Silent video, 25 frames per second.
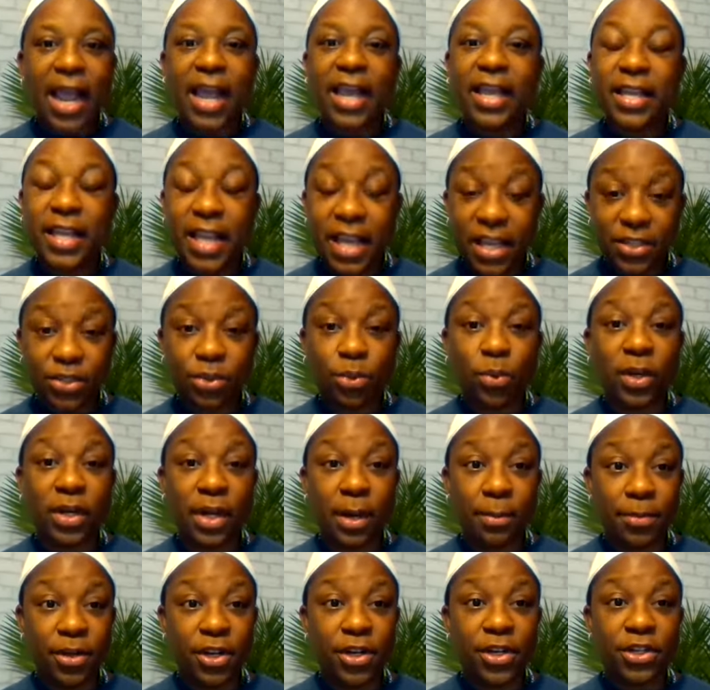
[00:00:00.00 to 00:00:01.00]
And guess what
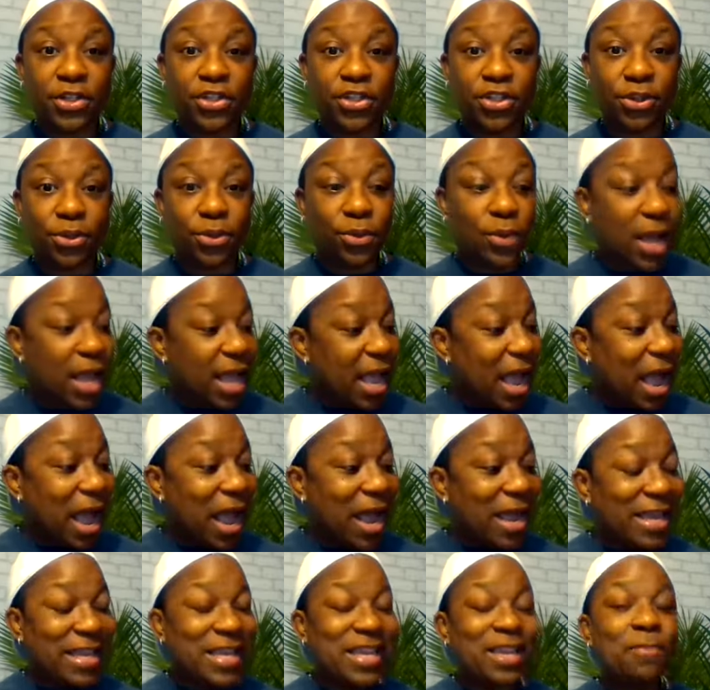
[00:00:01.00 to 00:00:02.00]
I'm going to do?
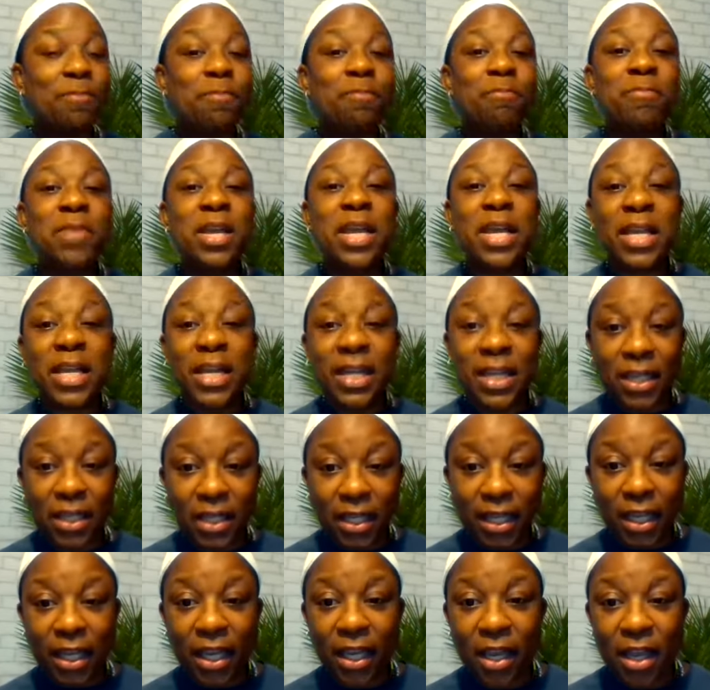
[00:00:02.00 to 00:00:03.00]
I
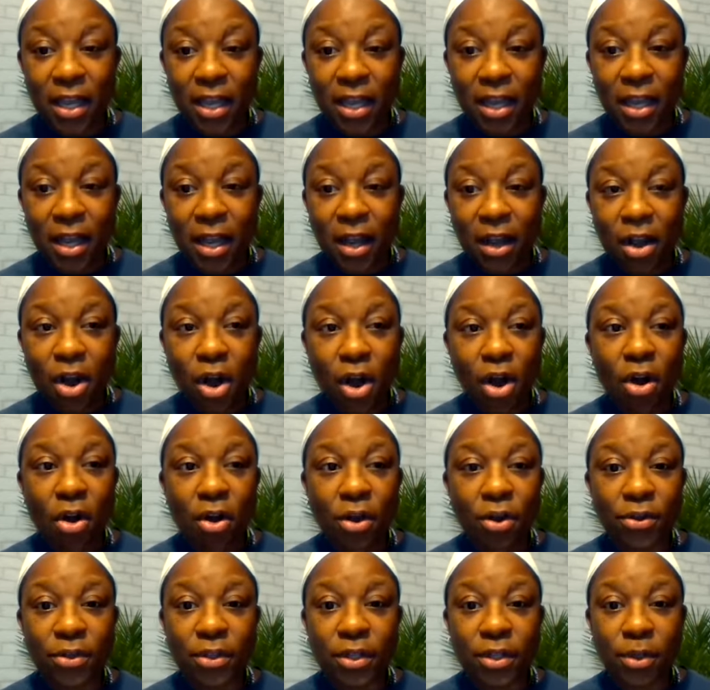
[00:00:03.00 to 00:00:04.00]
immediately
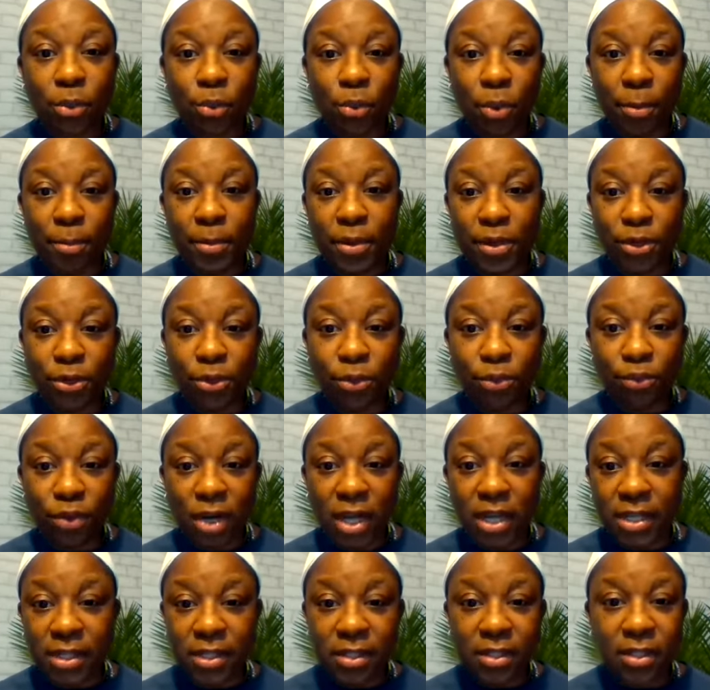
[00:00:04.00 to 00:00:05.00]
called the woman who
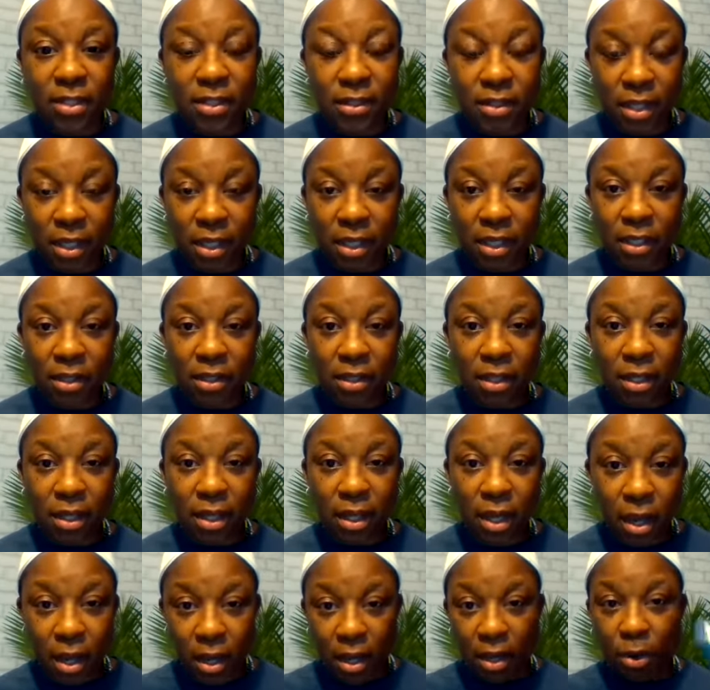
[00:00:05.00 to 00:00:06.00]
runs the,
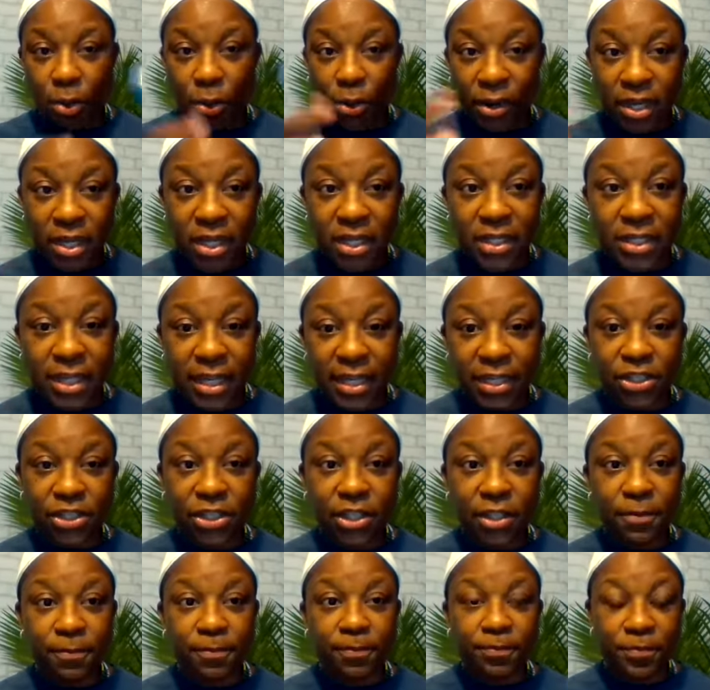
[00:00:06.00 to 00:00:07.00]
the uh,
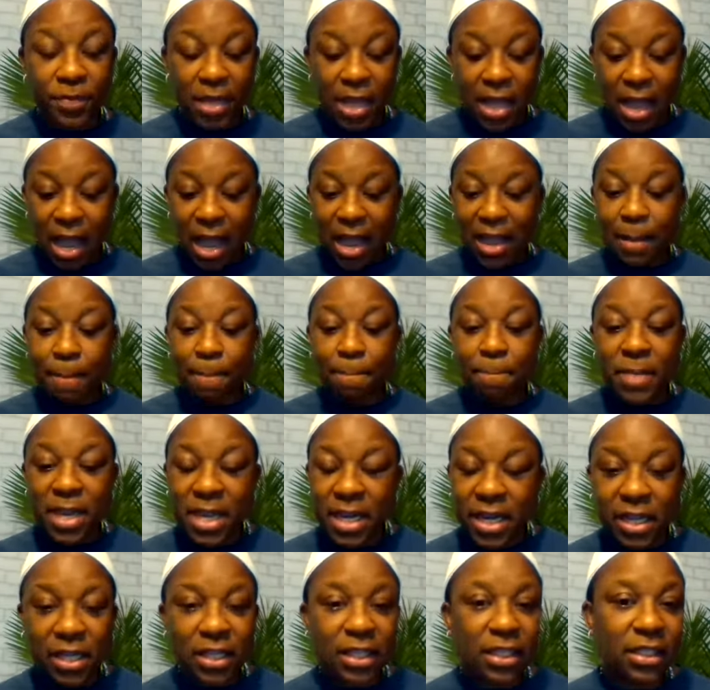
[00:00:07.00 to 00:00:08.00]
organization. I
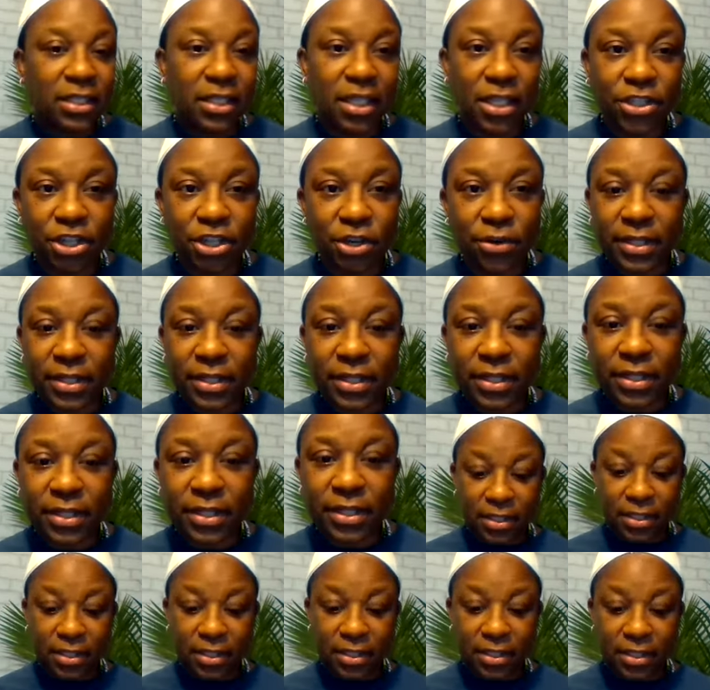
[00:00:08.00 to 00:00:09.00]
immediately sent her a
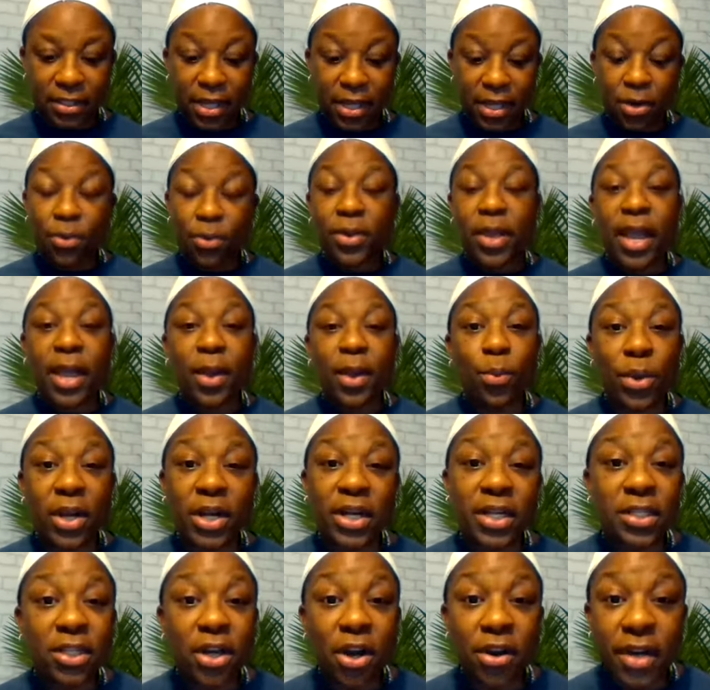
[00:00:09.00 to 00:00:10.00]
text and said, okay,
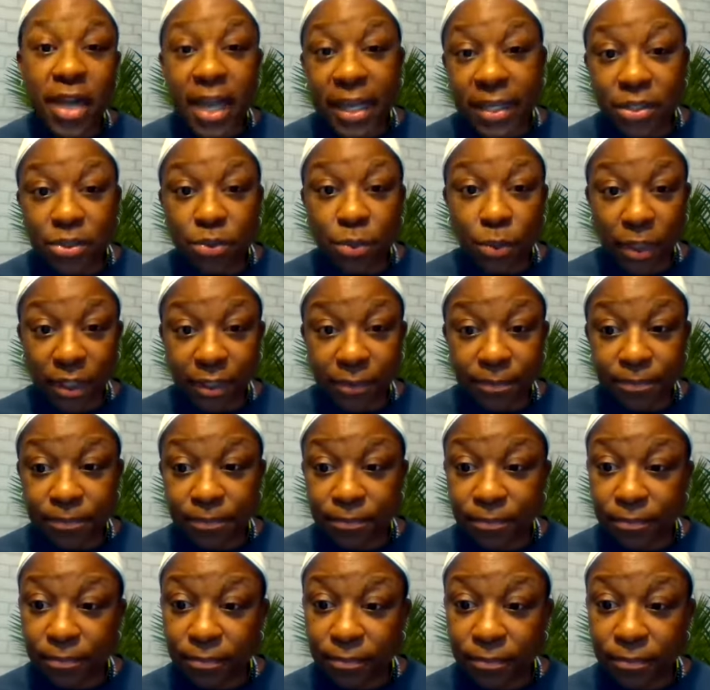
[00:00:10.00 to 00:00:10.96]
when is our next one?